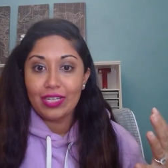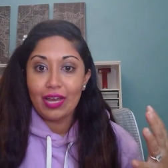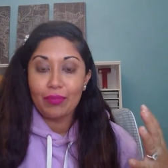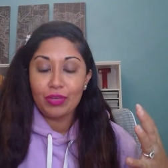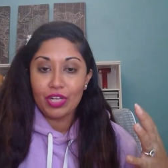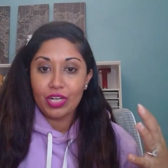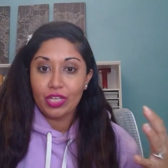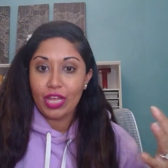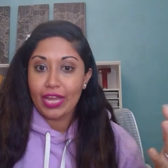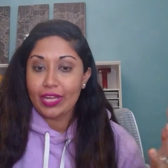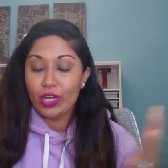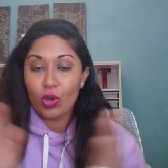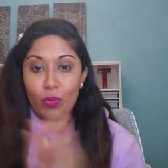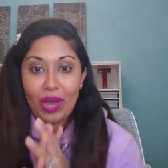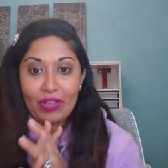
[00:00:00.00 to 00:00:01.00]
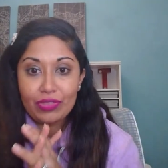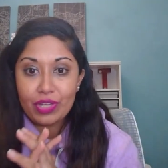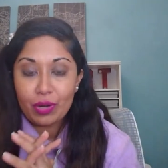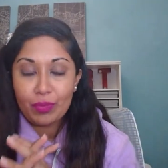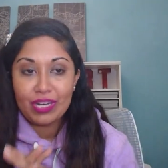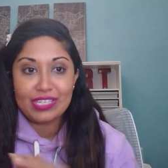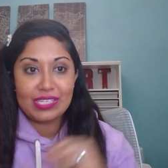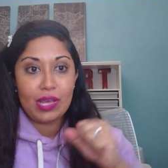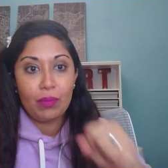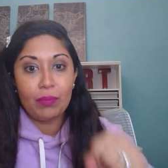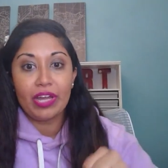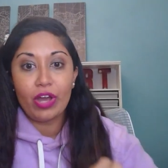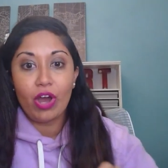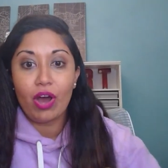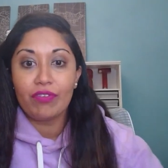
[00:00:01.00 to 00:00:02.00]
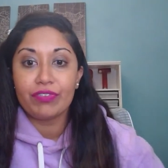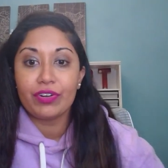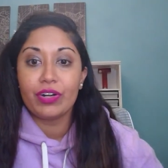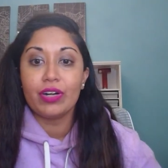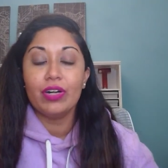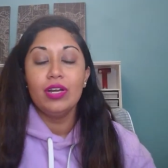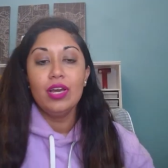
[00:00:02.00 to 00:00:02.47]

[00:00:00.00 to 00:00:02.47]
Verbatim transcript: I'm gonna like go out there, I'm gonna sell my offer,